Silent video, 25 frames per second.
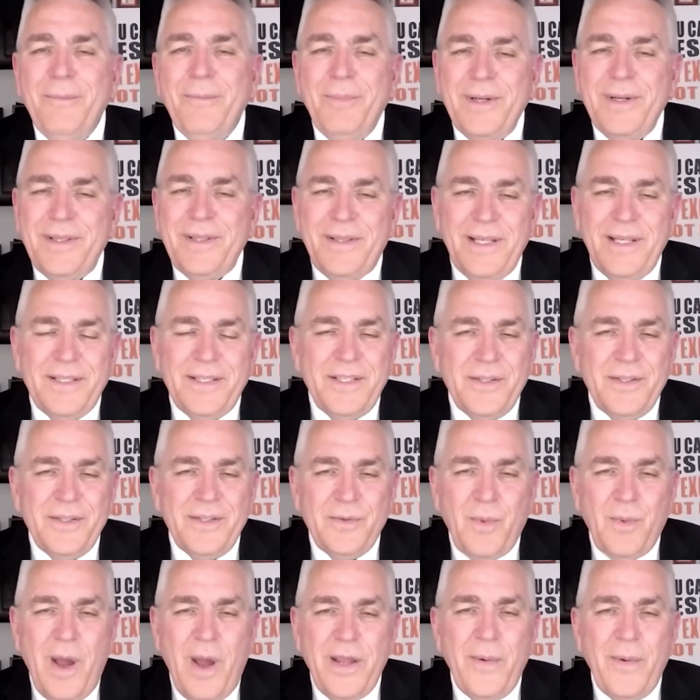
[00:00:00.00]
But this
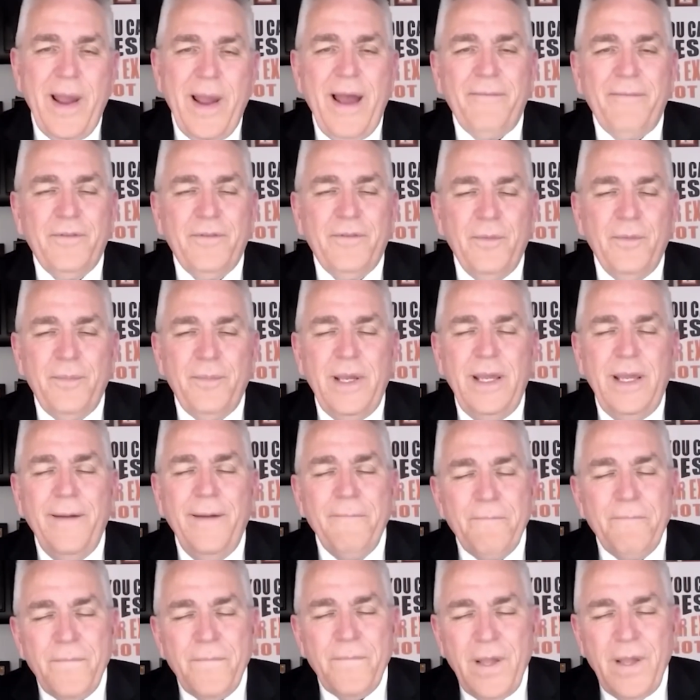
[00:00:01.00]
is why you have to
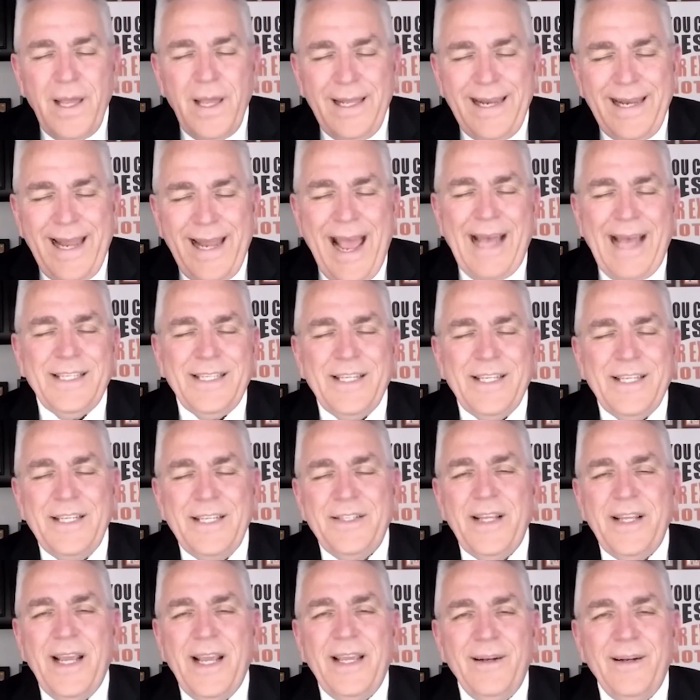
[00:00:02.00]
be and
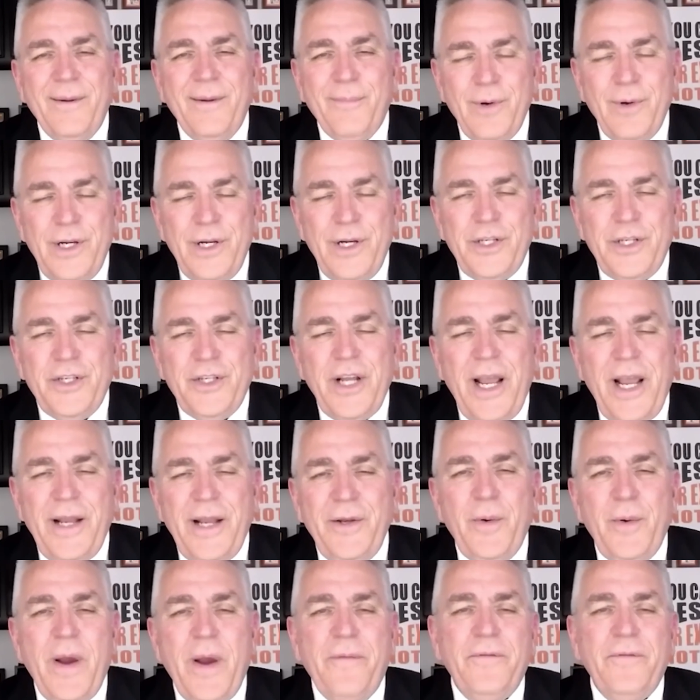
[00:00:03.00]
assets that can appreciate,
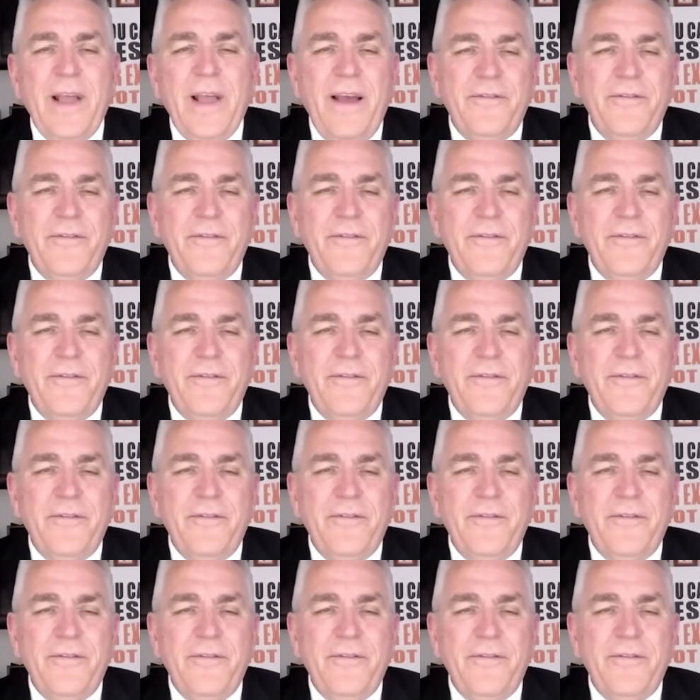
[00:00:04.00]
and you have to